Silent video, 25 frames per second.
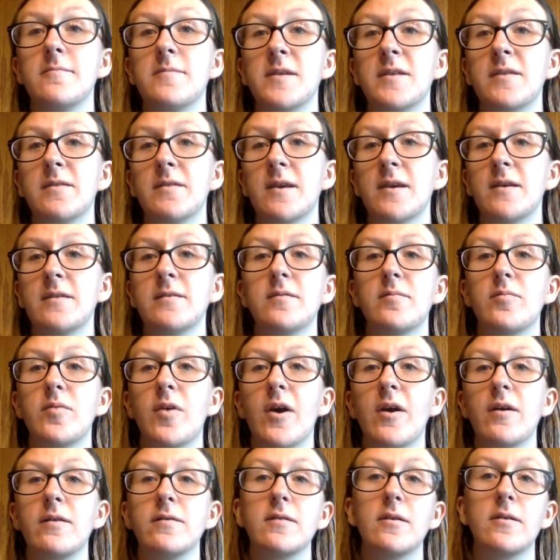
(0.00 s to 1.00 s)
And like
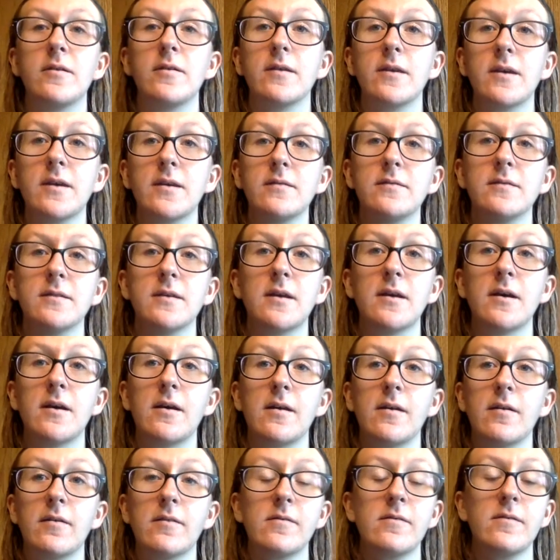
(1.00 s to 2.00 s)
surprised all the kids
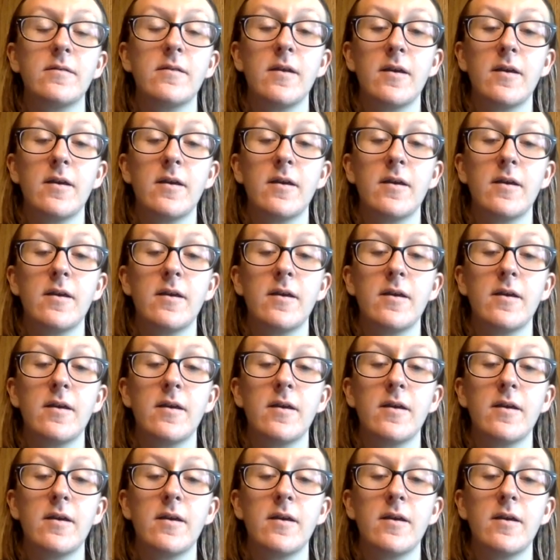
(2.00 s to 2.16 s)
there.